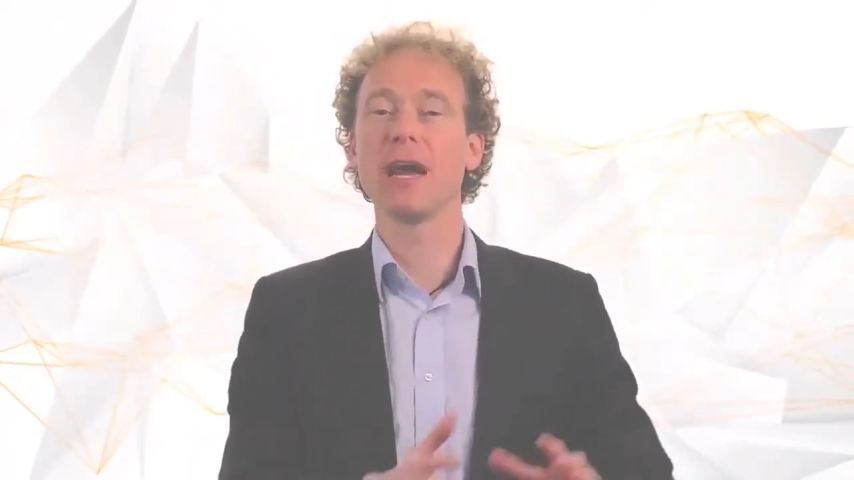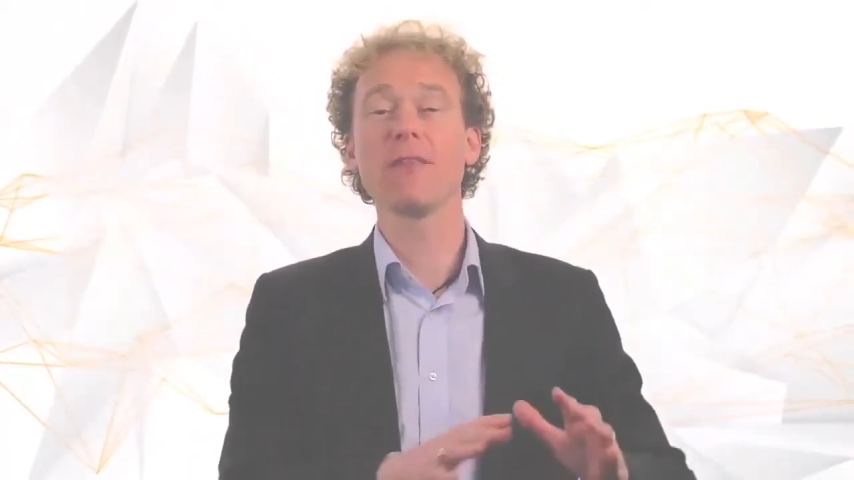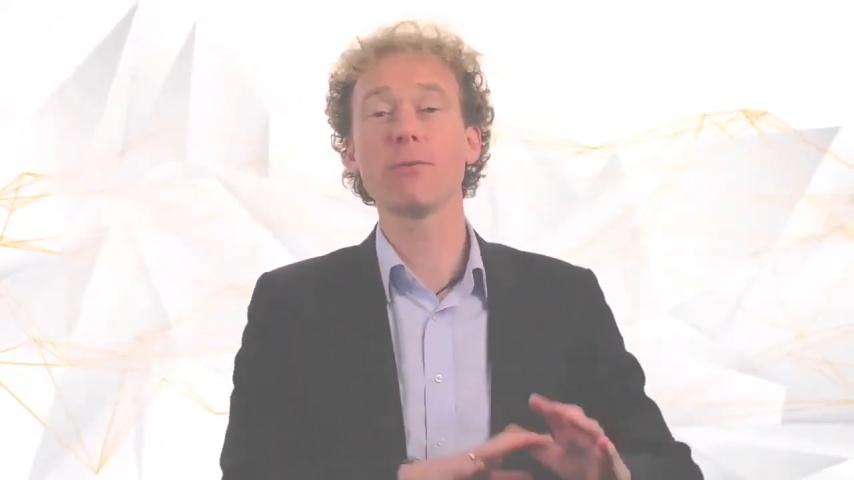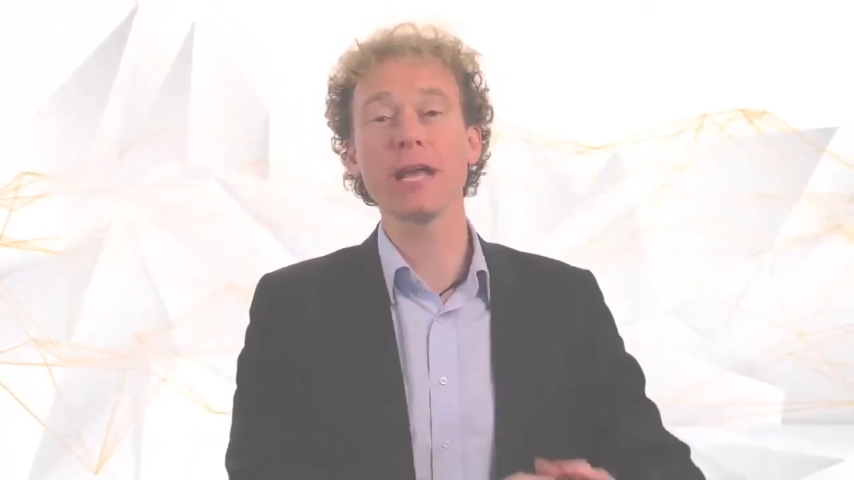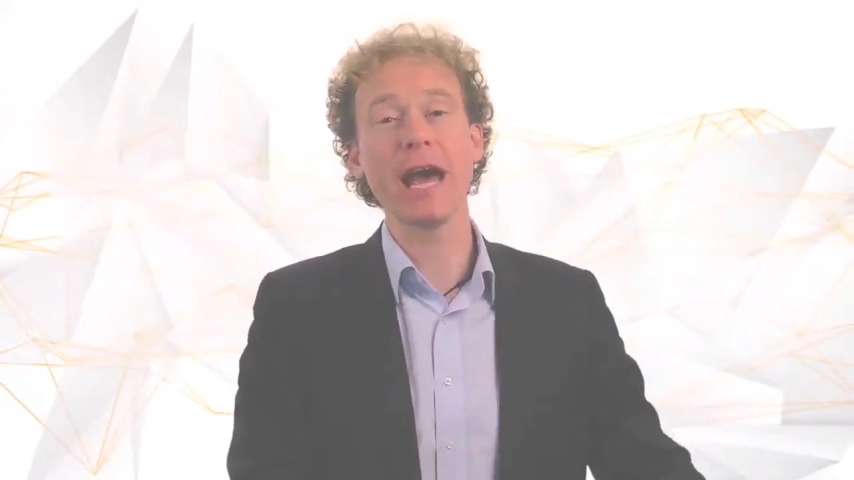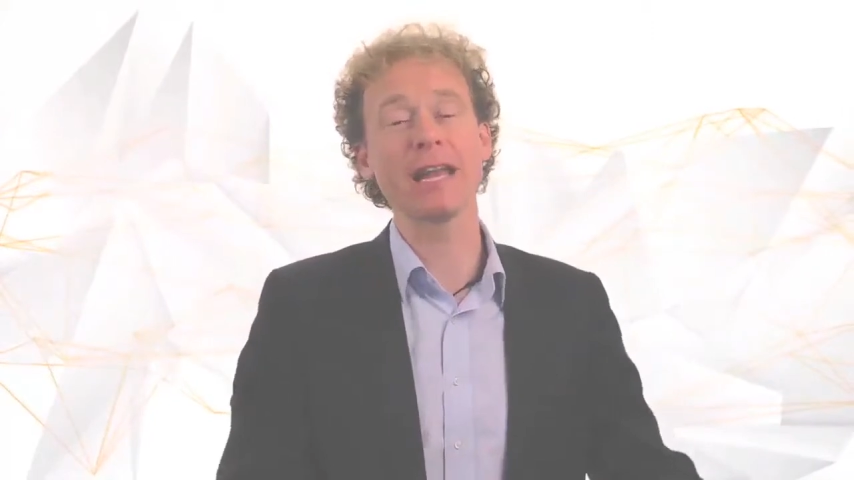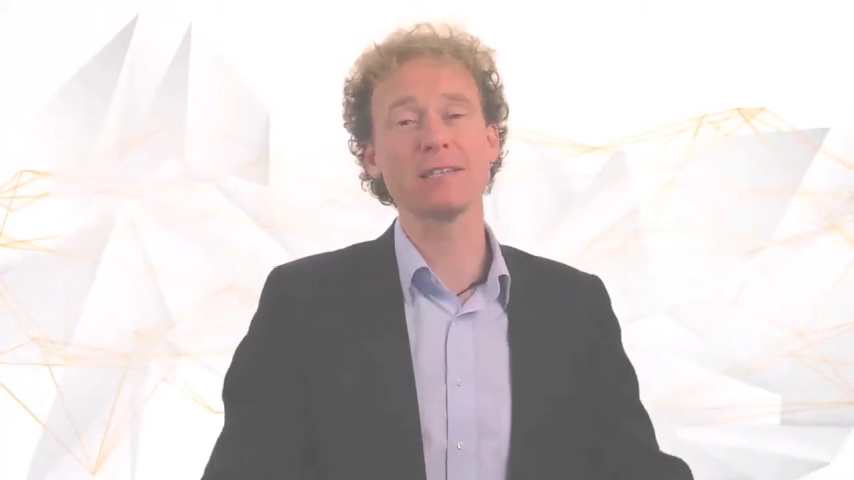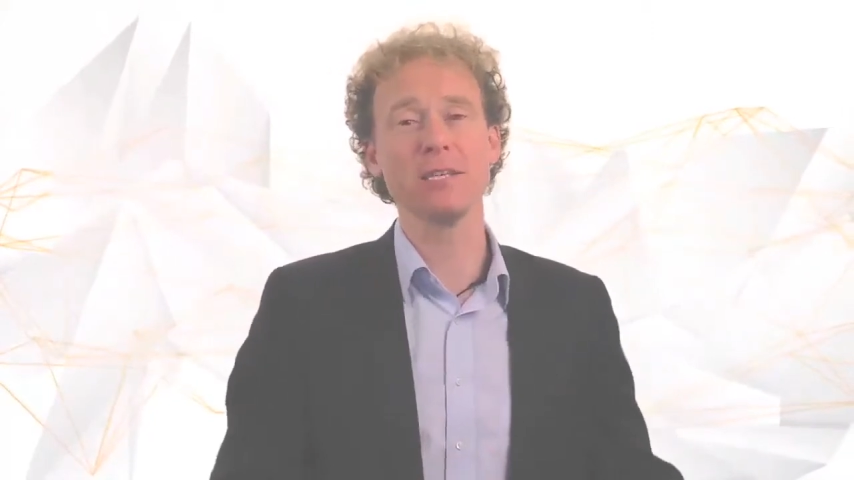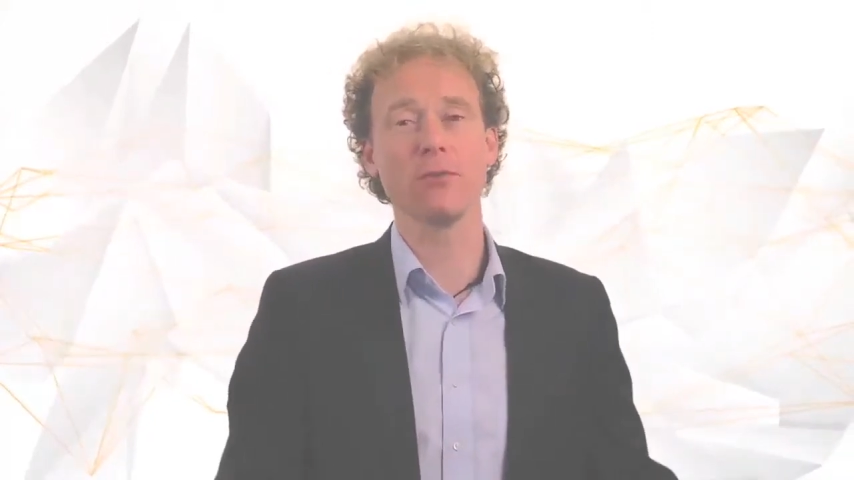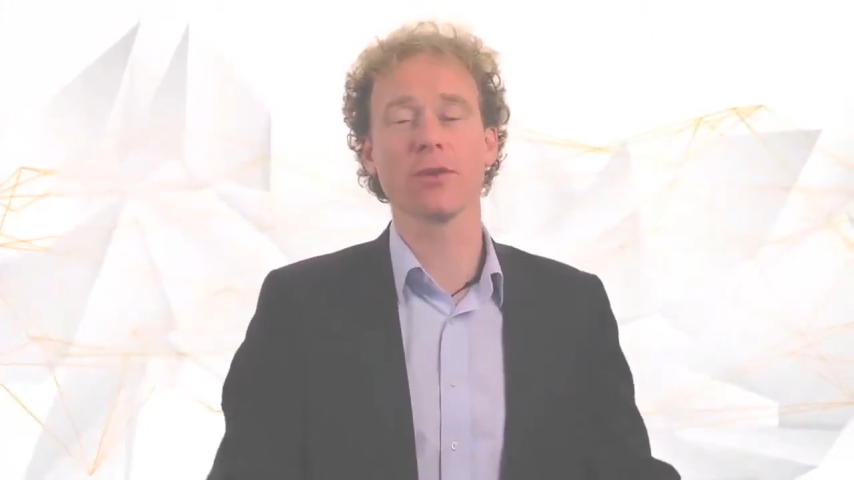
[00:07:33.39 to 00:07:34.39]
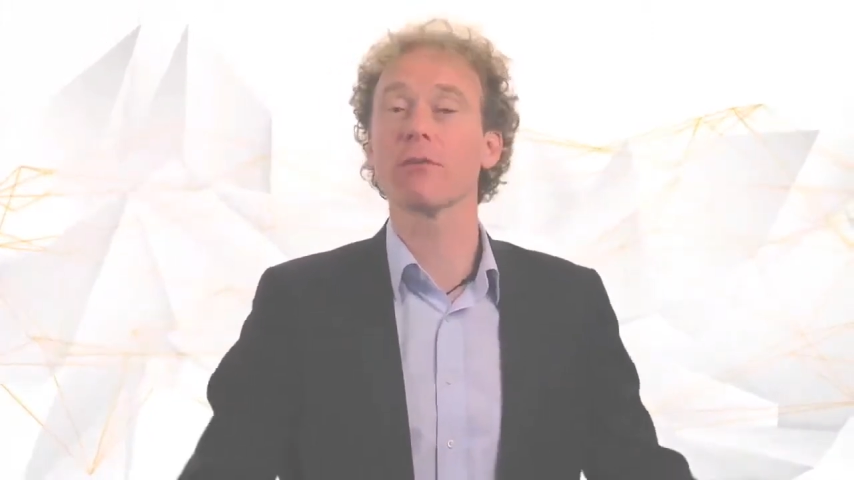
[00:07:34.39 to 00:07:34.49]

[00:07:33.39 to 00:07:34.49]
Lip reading: and the reality on the